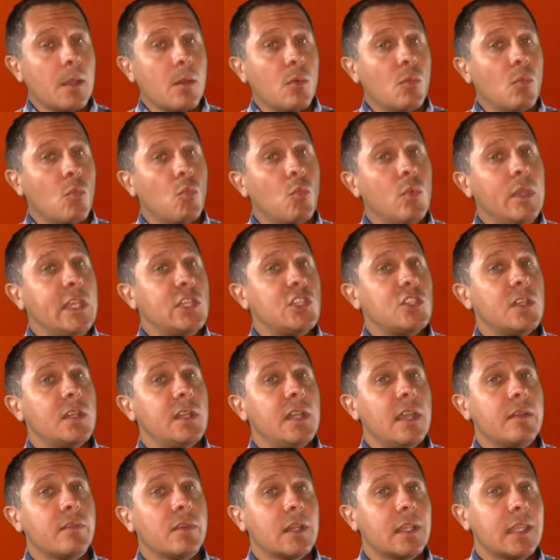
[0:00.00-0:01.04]
We should
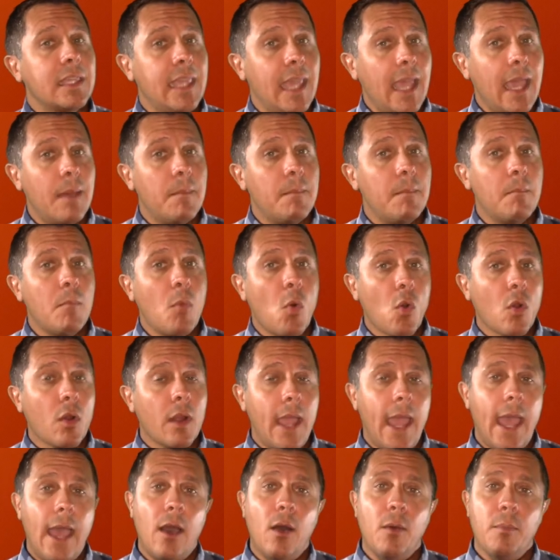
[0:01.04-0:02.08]
never get more
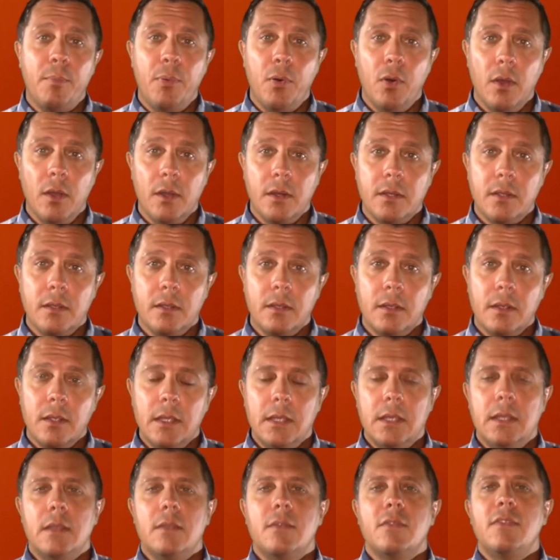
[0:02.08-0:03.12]
output
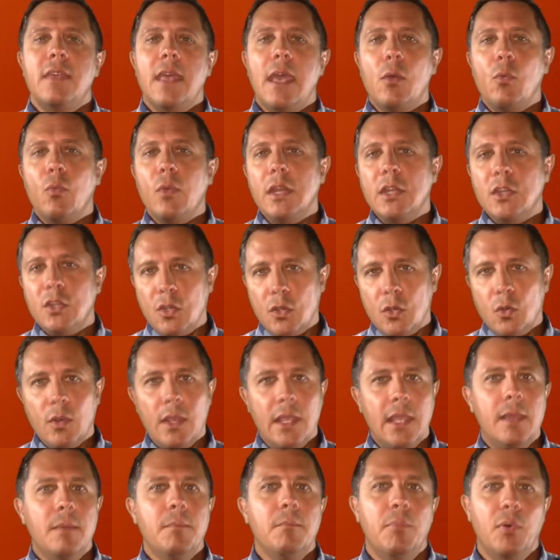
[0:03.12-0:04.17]
than we do
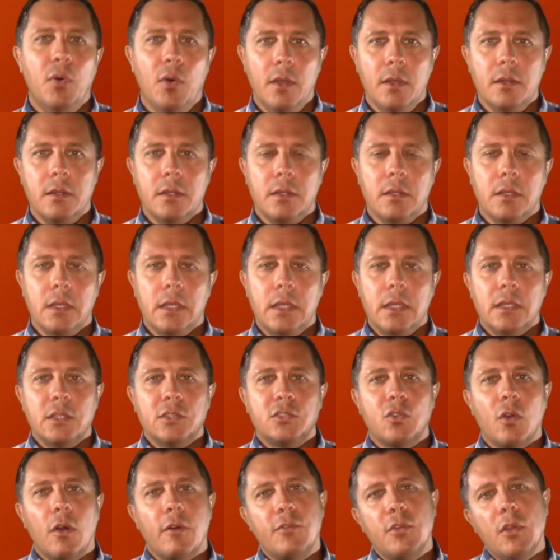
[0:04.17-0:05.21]
input.
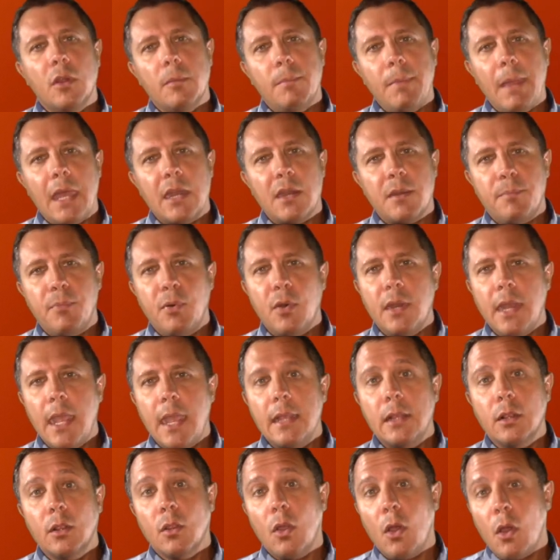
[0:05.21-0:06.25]
So if you're about to put a
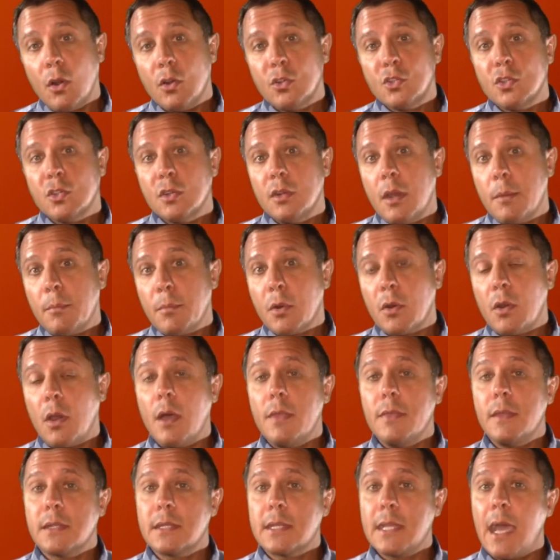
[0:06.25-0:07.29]
larger number on
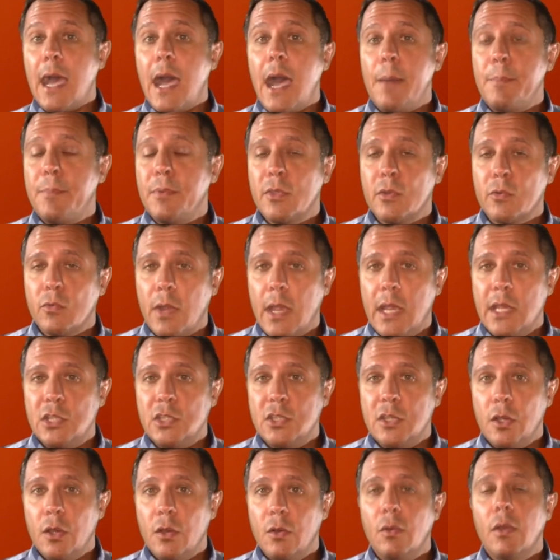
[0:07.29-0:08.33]
the top of the
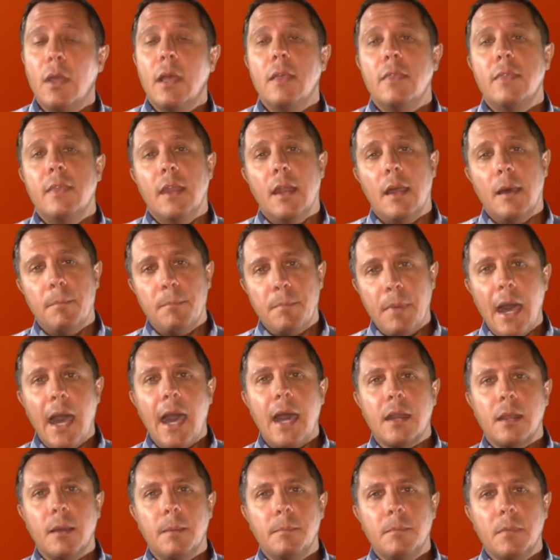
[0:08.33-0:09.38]
ratio than on
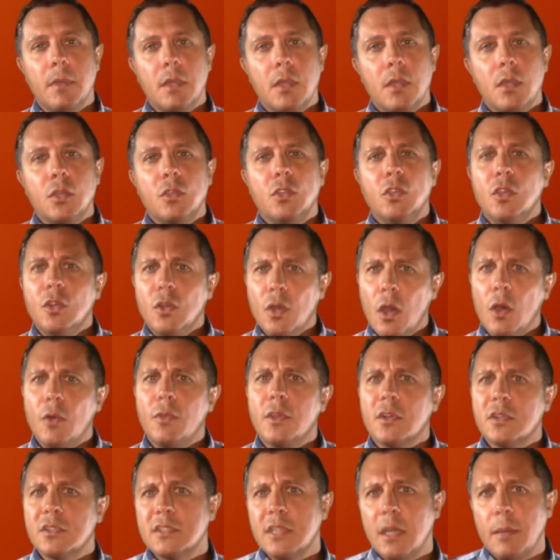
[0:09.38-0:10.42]
bottom, you know
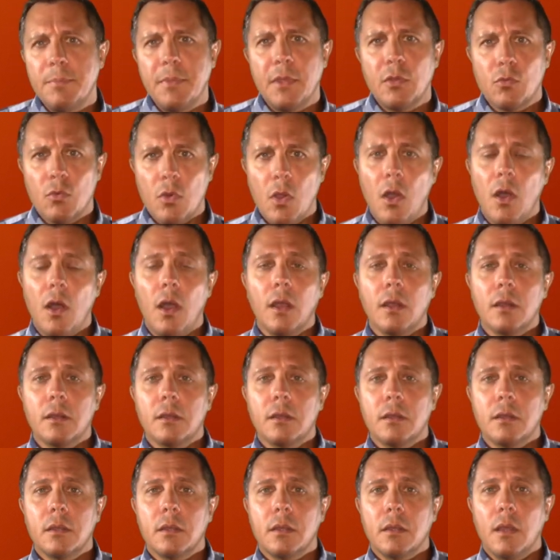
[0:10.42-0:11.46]
there's something wrong,
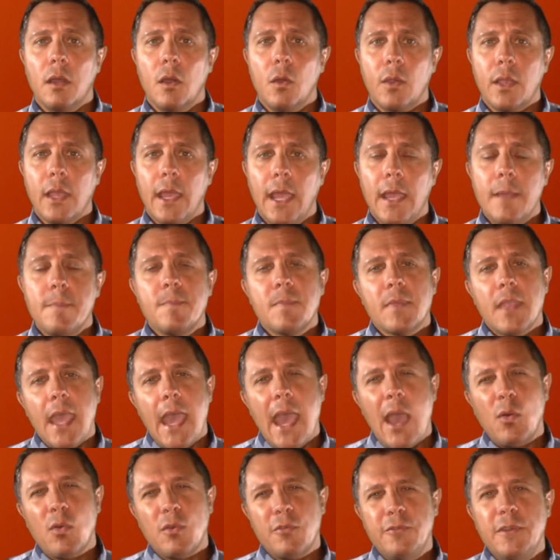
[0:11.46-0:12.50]
okay?
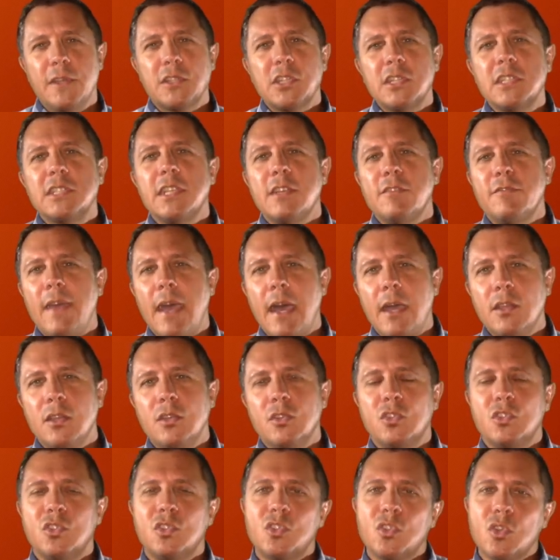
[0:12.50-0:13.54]
Our efficiency value
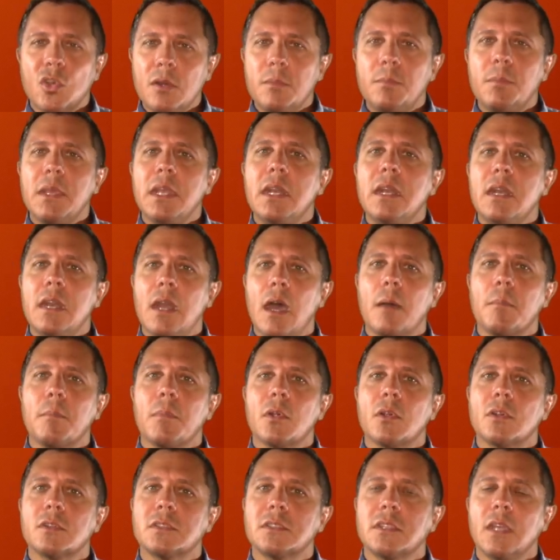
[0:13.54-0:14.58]
should be
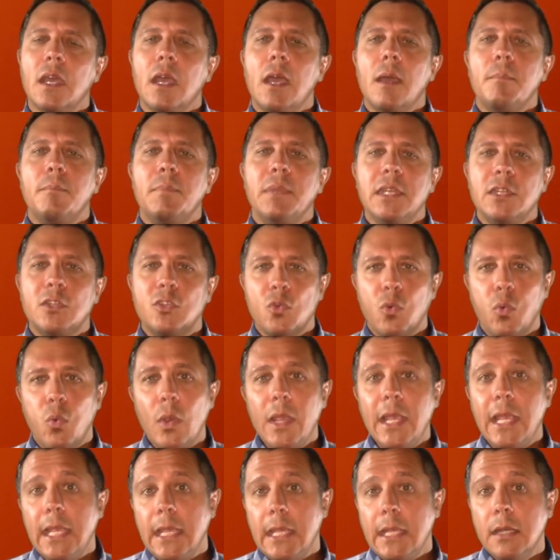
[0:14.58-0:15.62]
numbers
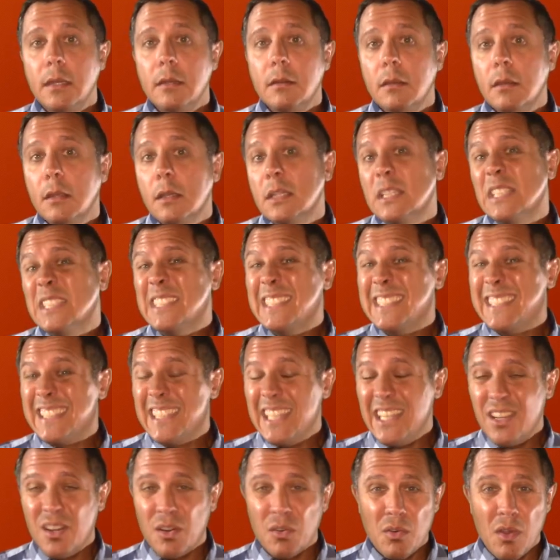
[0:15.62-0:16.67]
between
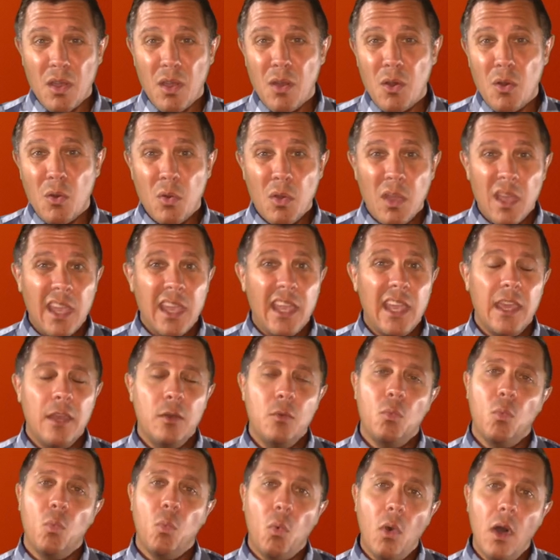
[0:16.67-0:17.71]
0
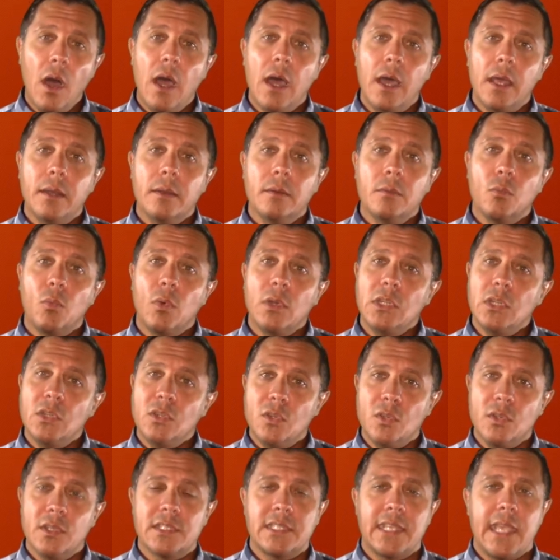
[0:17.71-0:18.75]
and 1 when you do
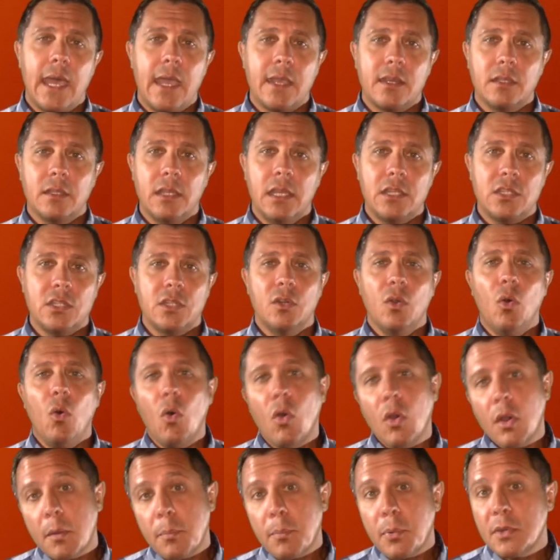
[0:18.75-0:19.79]
this calculation,
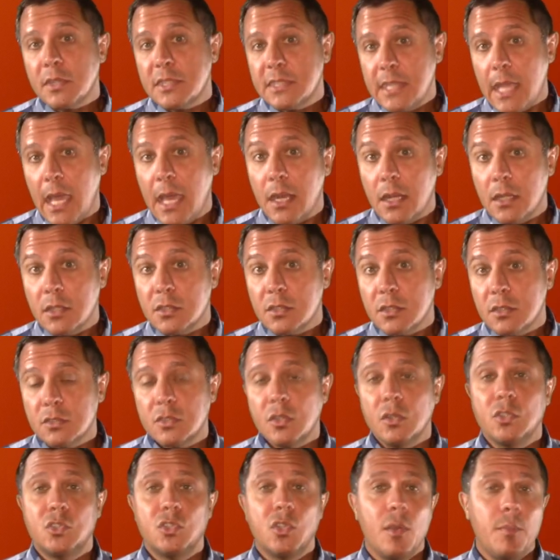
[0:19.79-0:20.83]
or percentage. So it
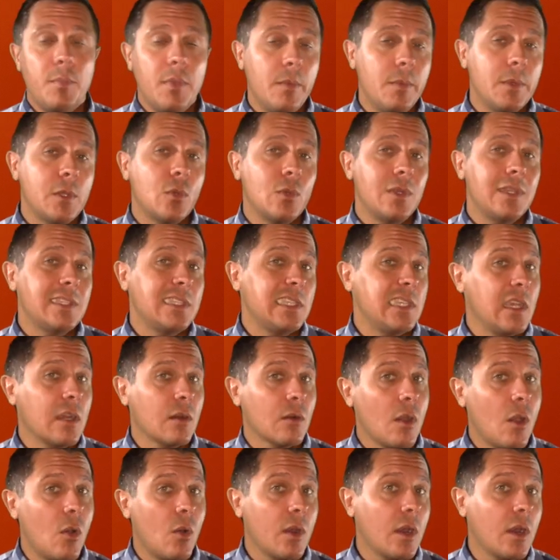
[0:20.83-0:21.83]
should be between 0 and